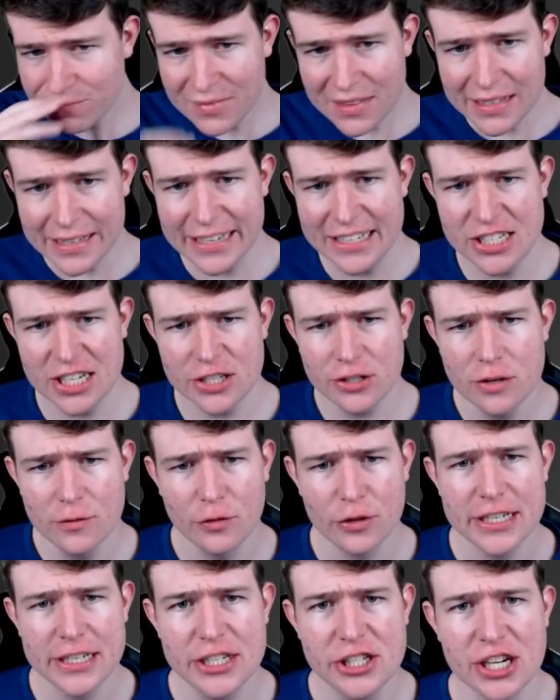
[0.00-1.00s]
he's just going
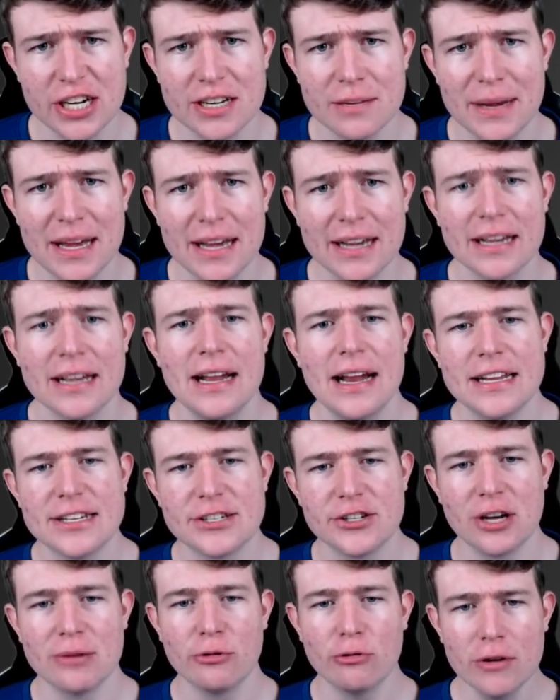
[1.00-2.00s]
for an E-Giant back.
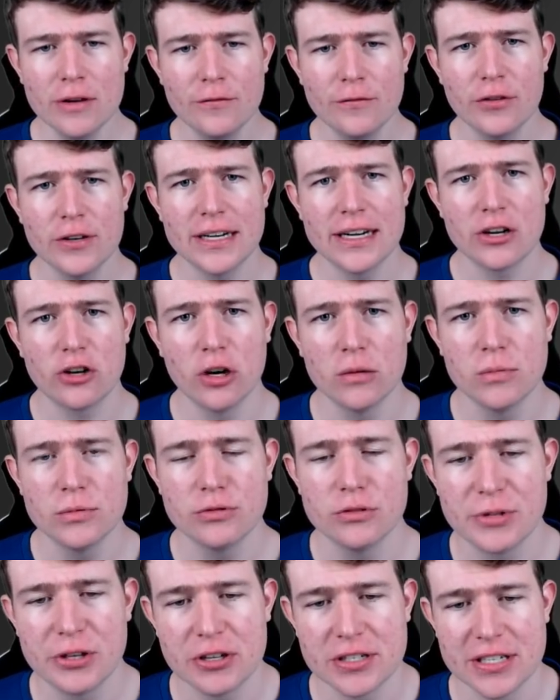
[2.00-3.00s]
So I'm going for another Goblin
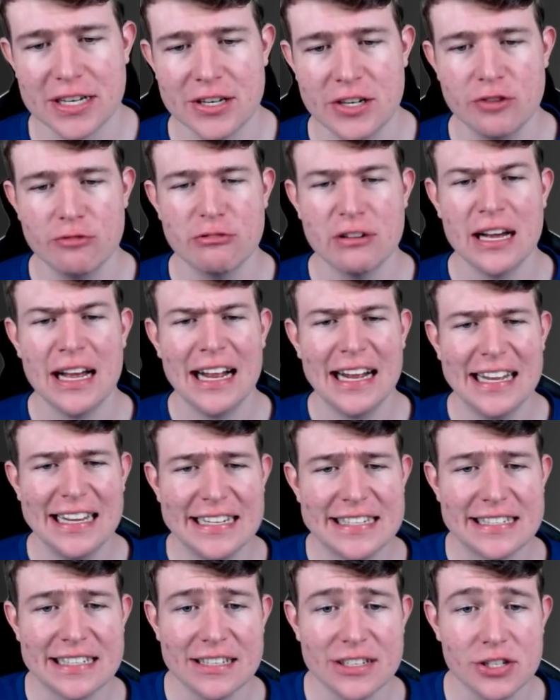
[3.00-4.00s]
Drill because I knew he
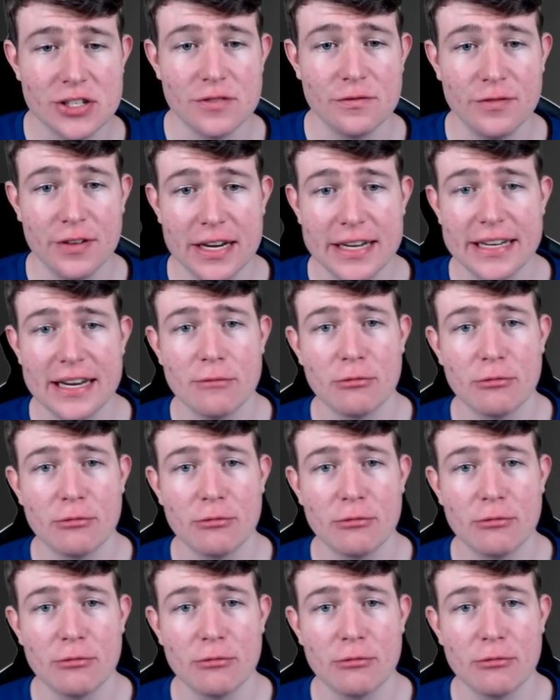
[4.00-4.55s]
still needs to defend.